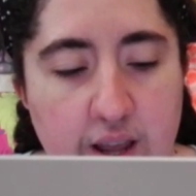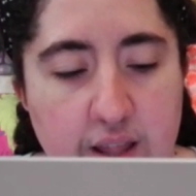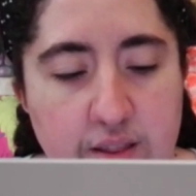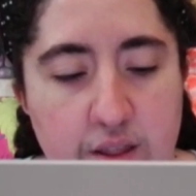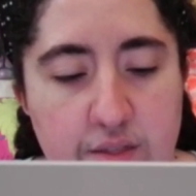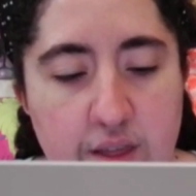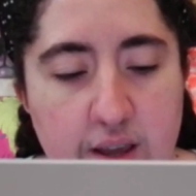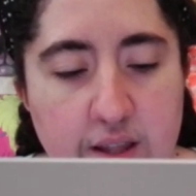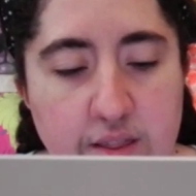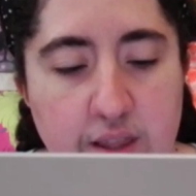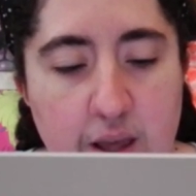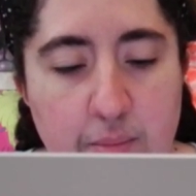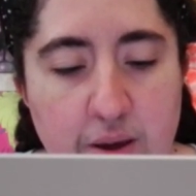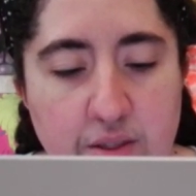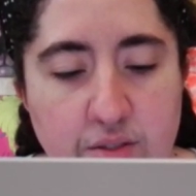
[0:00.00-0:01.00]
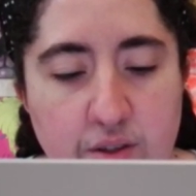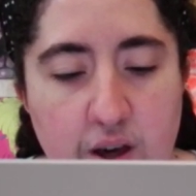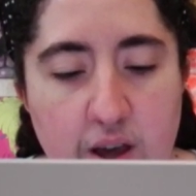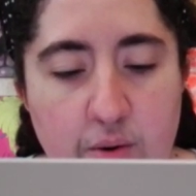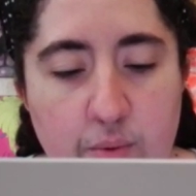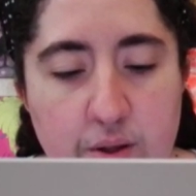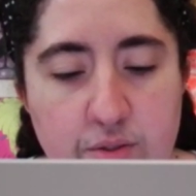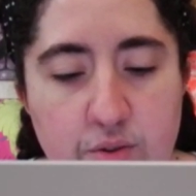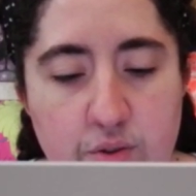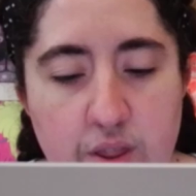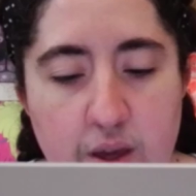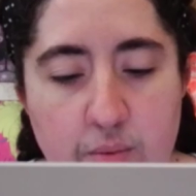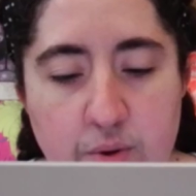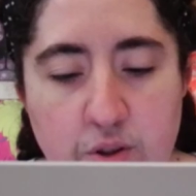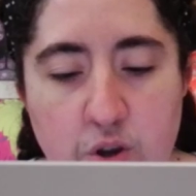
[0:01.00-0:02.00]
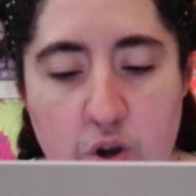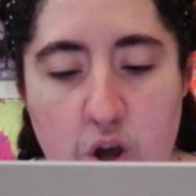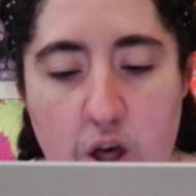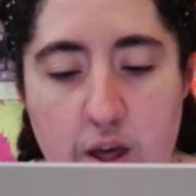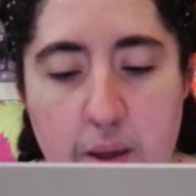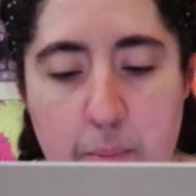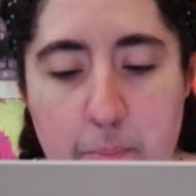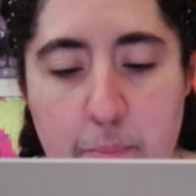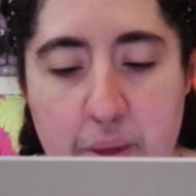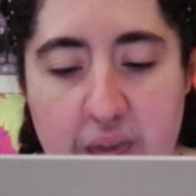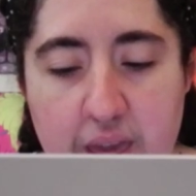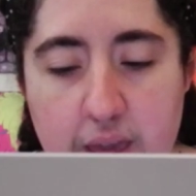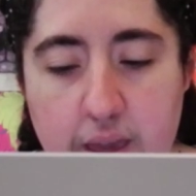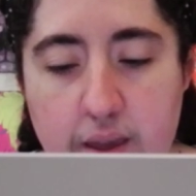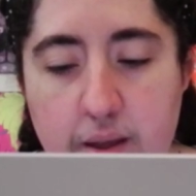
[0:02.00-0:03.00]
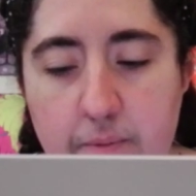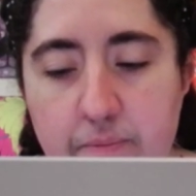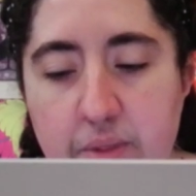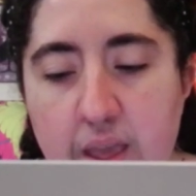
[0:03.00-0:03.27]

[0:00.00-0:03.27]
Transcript: and the second time I saw it was today when you called him pig.